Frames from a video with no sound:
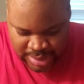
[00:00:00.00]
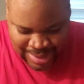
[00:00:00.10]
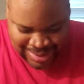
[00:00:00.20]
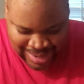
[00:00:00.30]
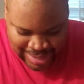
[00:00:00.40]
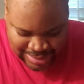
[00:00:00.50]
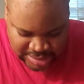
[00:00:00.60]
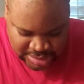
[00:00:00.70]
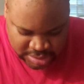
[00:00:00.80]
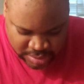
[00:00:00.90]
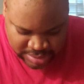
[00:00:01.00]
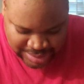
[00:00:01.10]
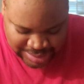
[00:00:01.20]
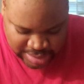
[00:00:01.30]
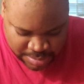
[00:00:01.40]
and adding 6-yard
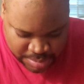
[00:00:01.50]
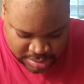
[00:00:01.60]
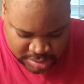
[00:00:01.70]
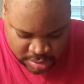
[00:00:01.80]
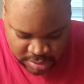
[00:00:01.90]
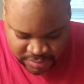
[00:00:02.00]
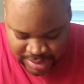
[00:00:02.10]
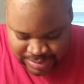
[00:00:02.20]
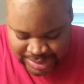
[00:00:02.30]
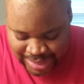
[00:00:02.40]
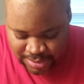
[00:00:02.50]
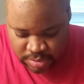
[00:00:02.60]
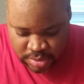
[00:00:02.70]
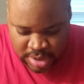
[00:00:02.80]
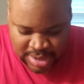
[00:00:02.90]
touchdown burst off left tackle
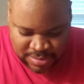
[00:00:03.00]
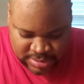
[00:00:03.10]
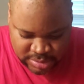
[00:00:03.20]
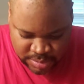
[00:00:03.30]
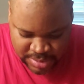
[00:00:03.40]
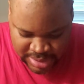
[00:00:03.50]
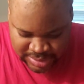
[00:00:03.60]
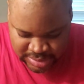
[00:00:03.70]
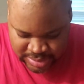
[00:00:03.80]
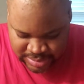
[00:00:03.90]
2 minutes